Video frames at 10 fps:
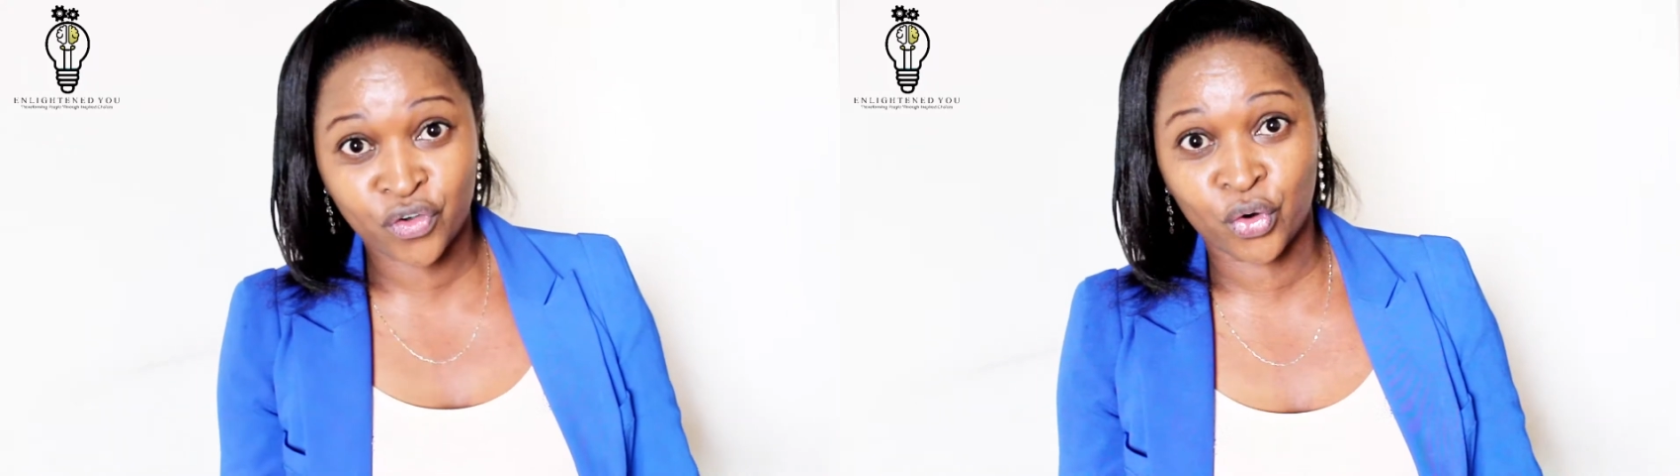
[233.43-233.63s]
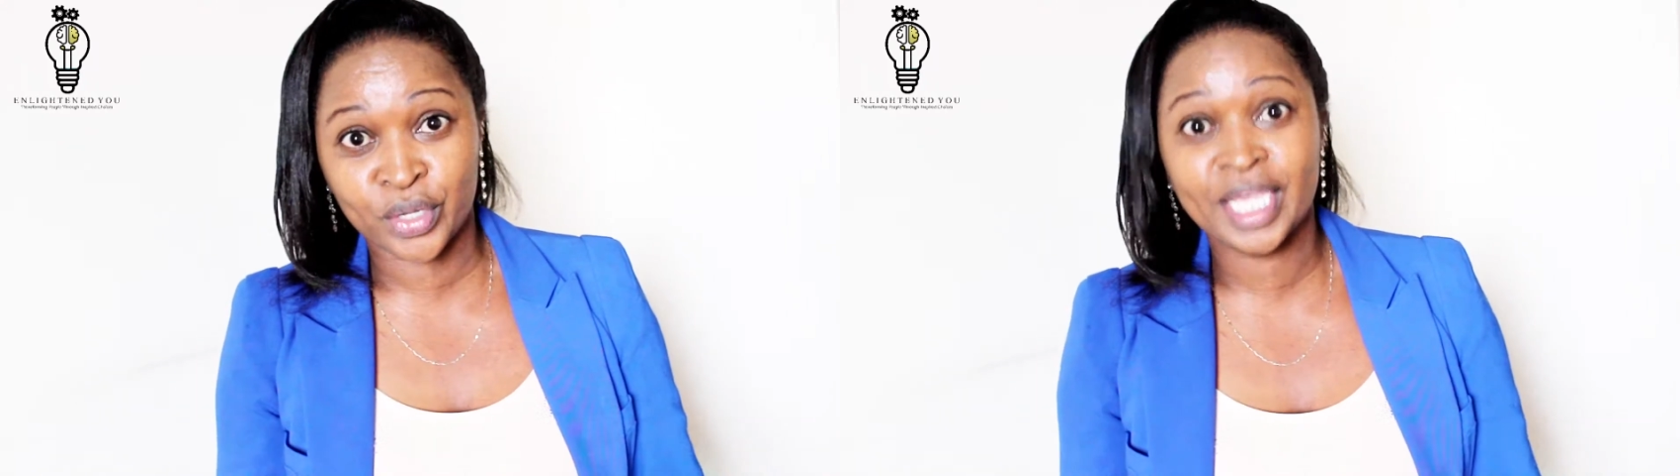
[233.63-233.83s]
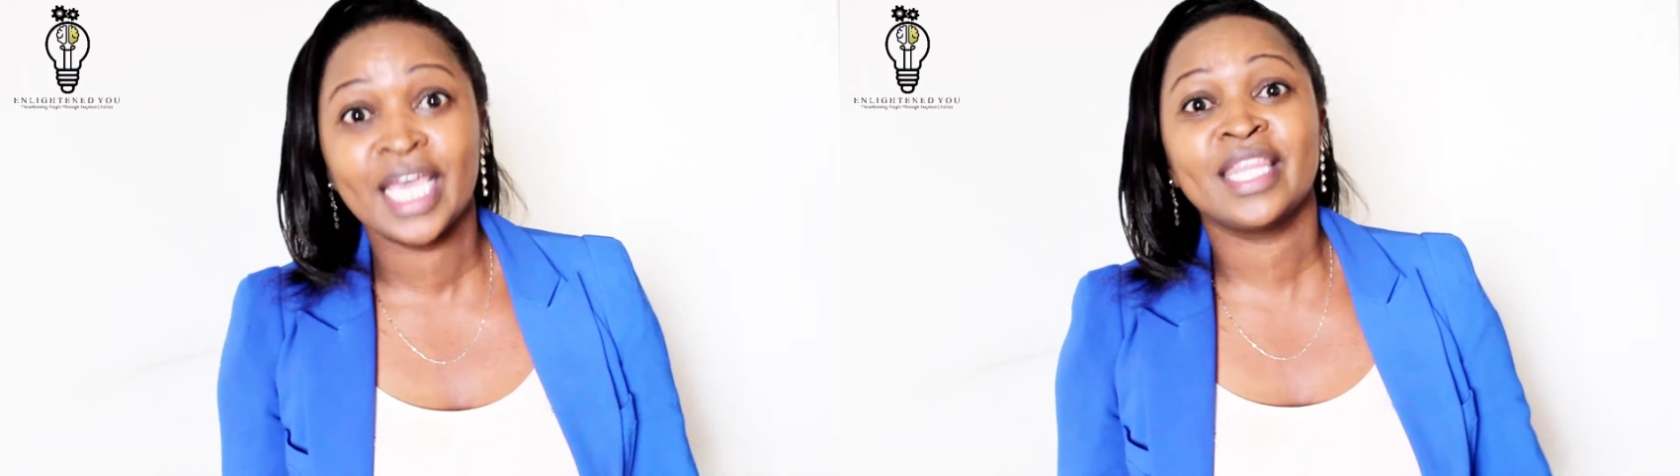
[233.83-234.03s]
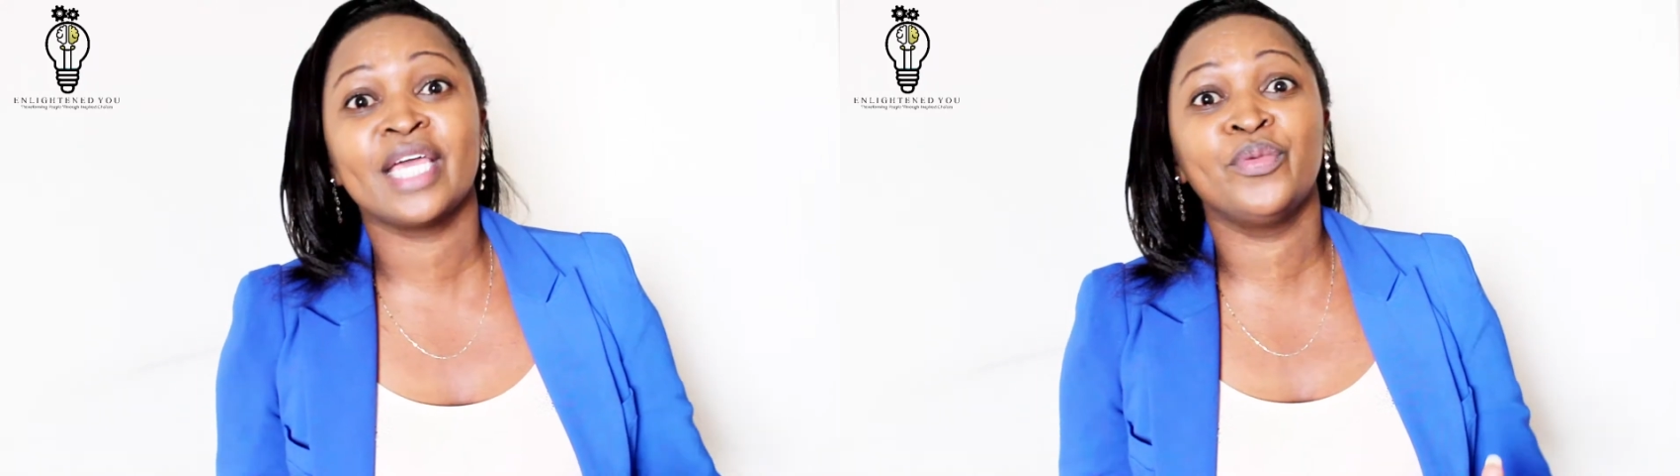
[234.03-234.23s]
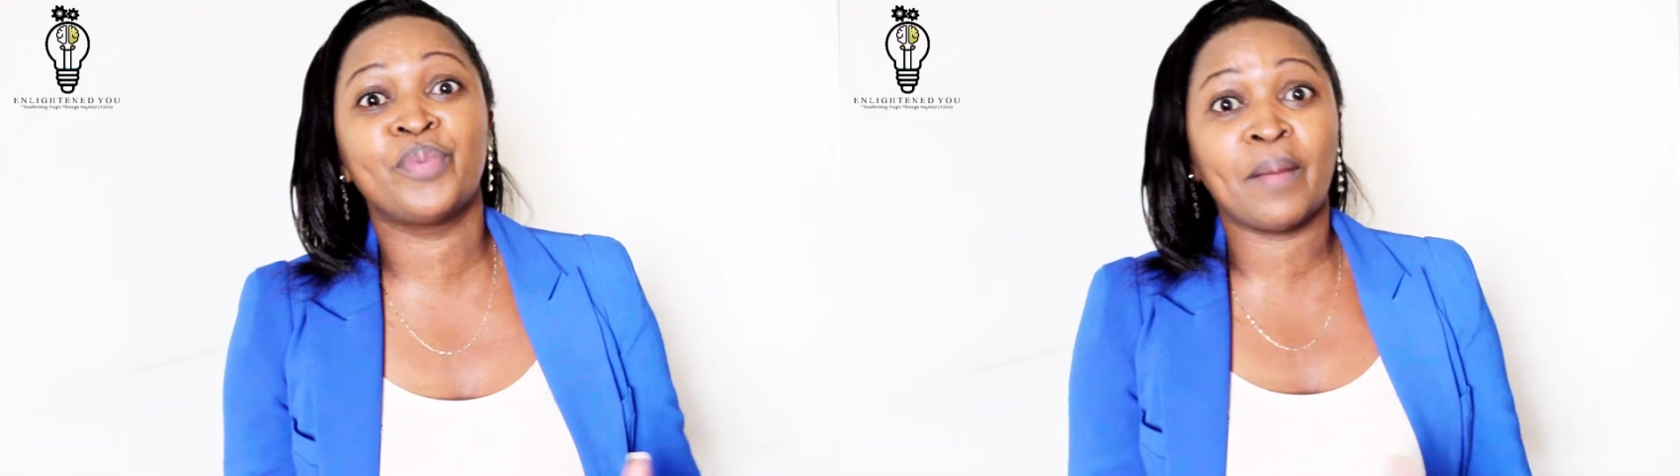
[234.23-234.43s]
following,
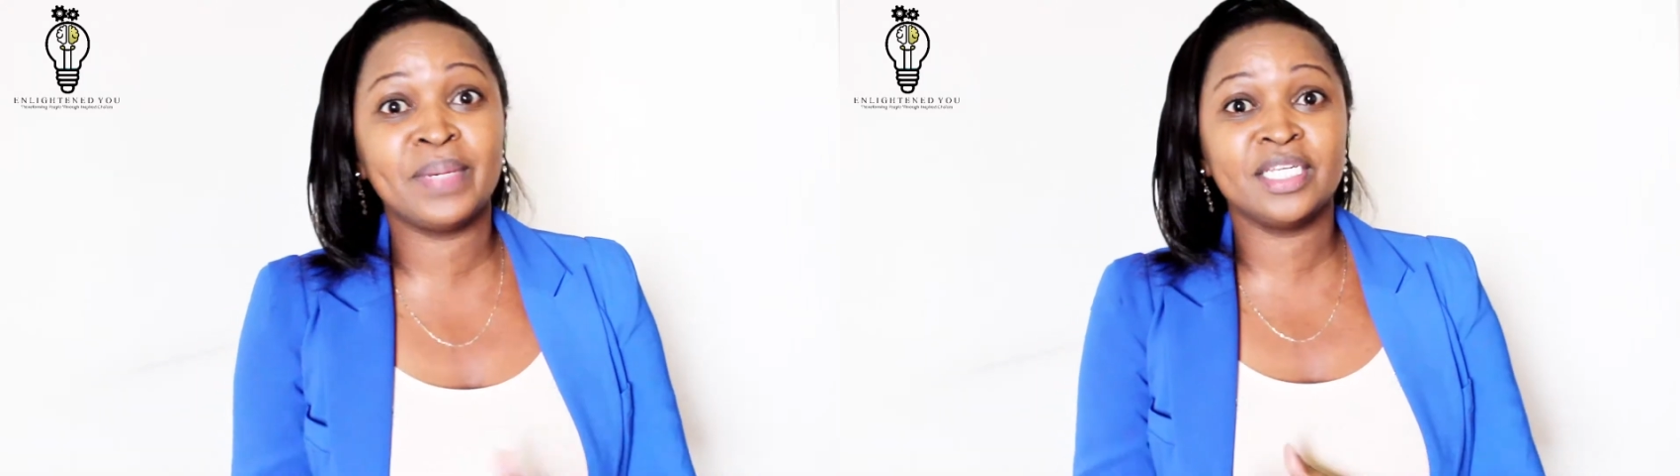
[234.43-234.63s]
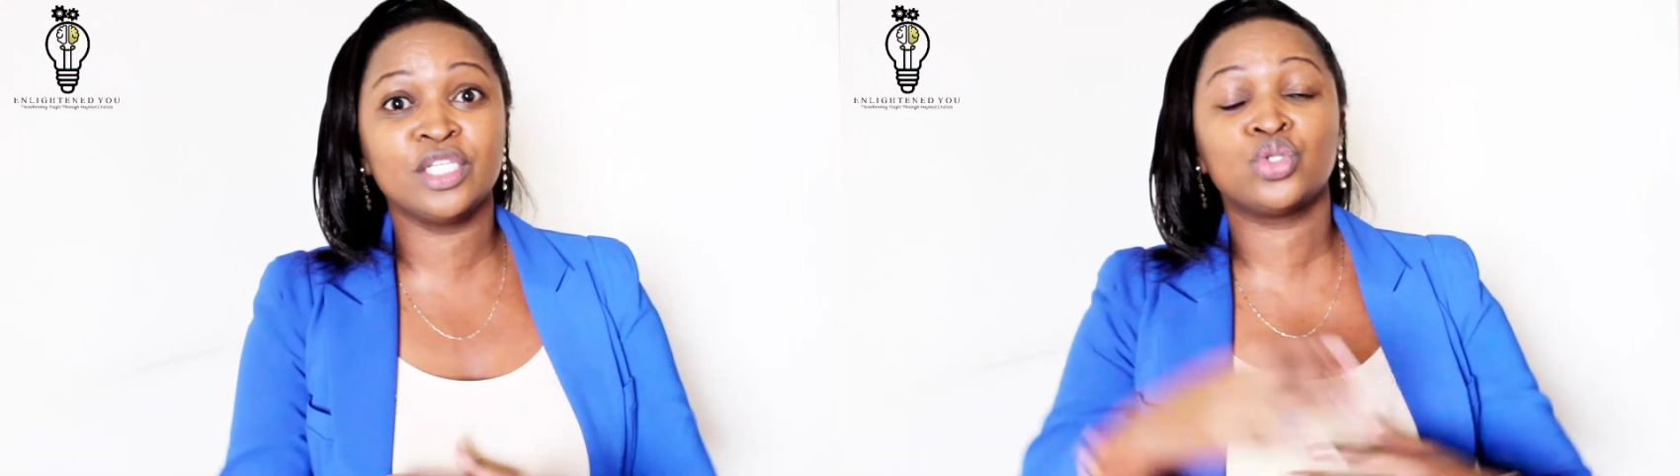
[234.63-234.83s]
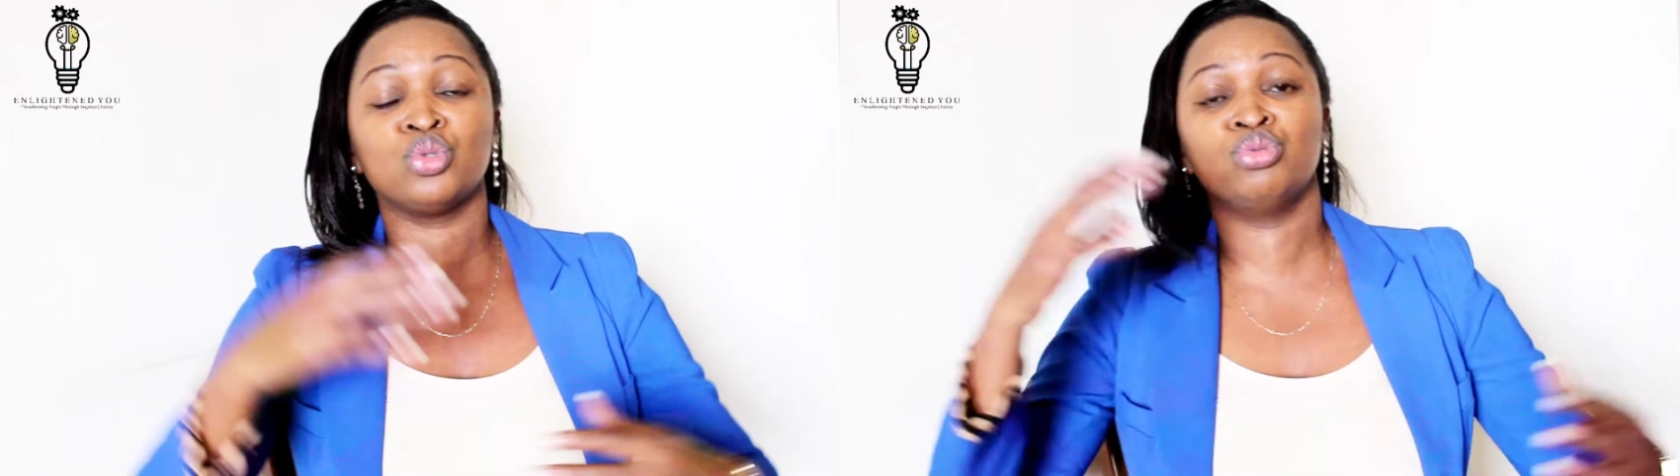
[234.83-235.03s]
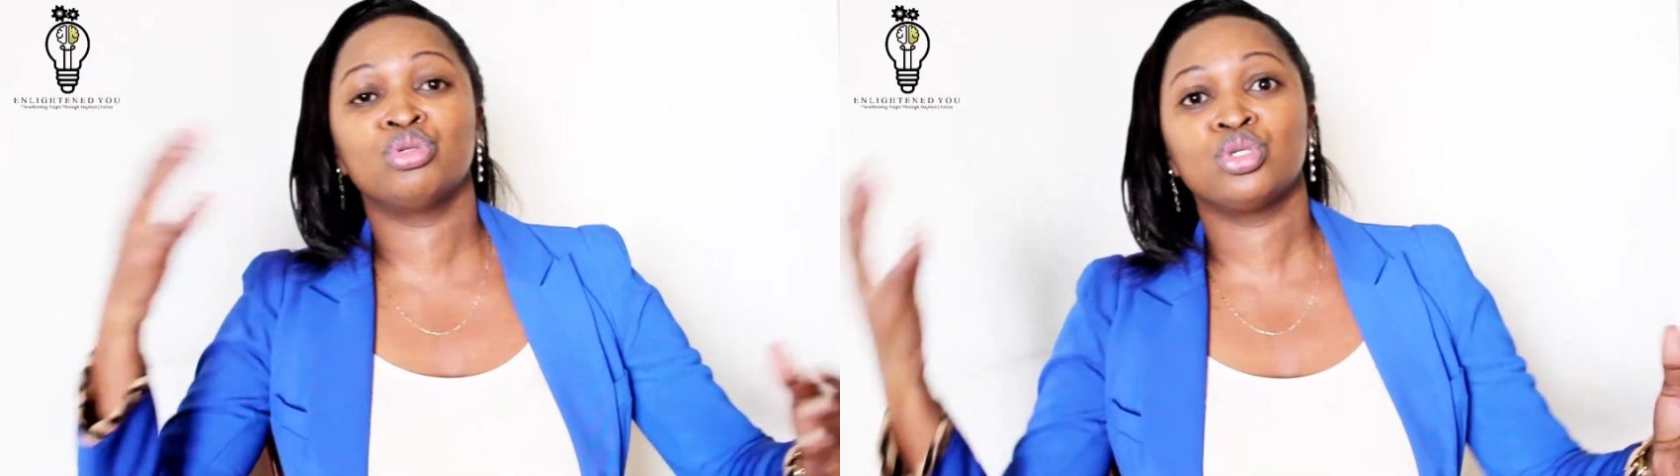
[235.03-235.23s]
then you probably need to